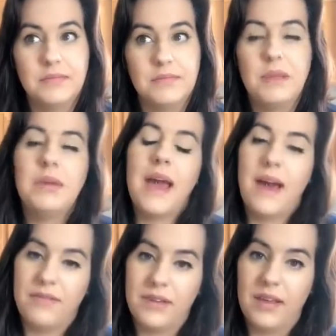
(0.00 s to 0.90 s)
maybe
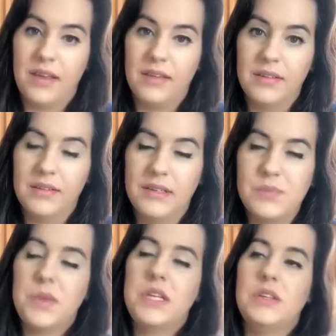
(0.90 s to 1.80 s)
half a day,
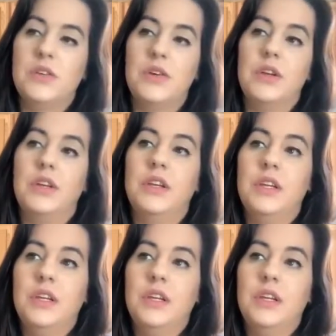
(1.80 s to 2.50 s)
depending on